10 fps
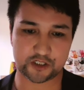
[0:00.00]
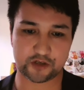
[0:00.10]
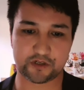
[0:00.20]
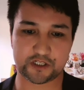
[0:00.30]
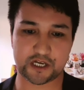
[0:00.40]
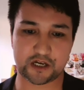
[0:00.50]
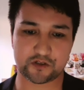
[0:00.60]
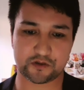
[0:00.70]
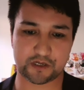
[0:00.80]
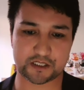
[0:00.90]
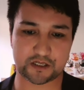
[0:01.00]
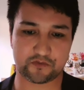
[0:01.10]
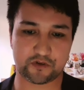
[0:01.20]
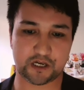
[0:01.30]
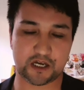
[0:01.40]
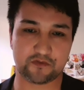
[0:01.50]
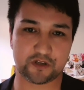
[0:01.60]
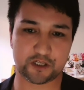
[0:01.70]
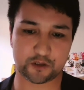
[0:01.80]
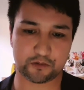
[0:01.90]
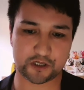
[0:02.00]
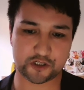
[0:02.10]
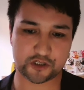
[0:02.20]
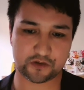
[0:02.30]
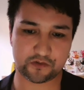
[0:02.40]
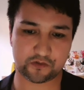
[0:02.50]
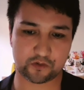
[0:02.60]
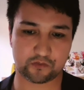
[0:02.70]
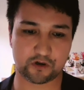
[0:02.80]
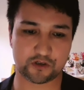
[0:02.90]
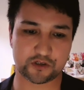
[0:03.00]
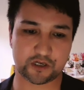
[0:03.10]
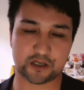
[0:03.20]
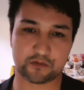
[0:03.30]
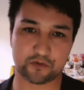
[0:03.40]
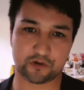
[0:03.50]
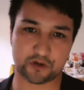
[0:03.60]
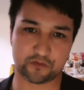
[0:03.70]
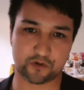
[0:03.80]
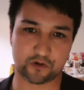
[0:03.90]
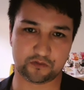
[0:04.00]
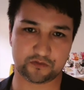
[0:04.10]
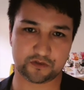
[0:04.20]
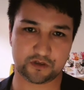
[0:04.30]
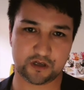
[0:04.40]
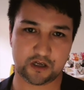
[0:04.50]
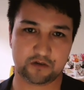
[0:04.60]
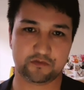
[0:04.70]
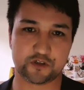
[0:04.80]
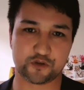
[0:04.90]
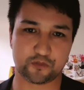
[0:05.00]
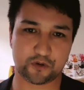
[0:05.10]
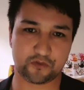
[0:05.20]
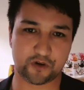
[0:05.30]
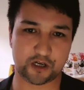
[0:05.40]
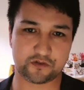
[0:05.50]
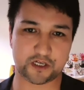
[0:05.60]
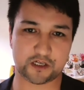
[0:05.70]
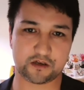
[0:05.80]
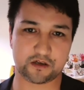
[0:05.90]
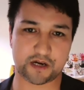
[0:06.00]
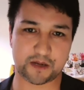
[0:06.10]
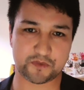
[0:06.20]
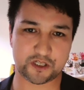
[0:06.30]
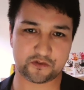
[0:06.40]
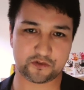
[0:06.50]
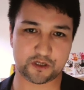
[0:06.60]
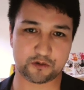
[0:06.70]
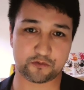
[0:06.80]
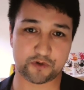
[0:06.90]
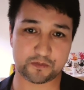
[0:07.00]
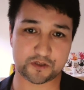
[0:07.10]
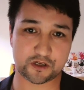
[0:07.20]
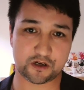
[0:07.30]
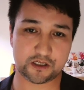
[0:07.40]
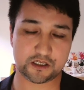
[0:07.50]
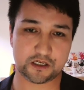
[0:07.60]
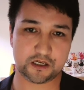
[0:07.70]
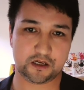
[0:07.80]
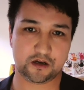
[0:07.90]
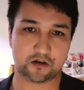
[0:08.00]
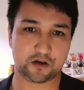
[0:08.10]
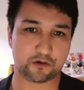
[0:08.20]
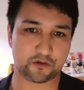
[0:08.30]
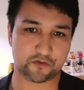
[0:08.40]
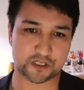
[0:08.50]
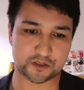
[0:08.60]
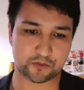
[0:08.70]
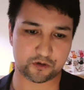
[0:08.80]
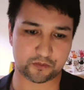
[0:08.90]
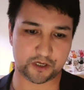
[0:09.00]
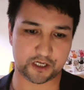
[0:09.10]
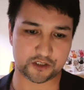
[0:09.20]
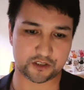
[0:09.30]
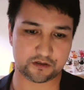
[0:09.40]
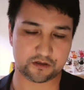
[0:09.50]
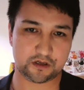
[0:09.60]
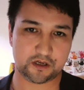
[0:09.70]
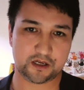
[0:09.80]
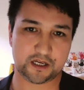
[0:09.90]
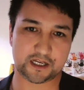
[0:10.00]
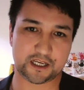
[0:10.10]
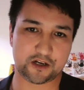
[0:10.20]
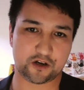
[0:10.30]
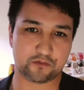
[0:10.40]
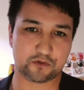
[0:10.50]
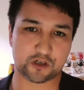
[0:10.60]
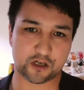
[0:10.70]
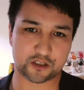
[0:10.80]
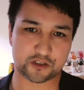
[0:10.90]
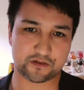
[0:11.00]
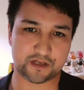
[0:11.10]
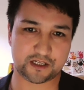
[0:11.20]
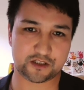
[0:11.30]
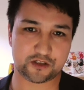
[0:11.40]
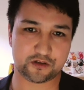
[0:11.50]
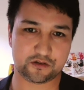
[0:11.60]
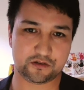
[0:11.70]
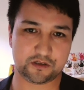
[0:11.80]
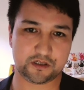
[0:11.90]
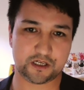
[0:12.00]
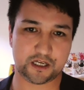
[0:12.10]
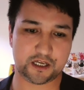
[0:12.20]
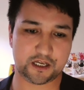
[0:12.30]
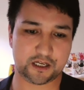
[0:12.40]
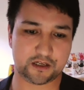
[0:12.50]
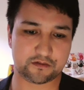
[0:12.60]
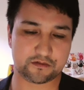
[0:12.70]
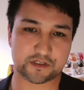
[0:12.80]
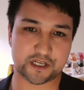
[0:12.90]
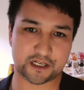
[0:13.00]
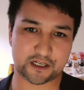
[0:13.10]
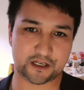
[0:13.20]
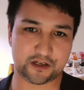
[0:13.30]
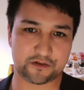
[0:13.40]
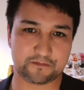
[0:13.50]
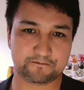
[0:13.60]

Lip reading: to reach out to us if you have any questions or want to get more involved. We do provide regular updates on our website, on our Facebook page. Again, I would like to thank you and take care.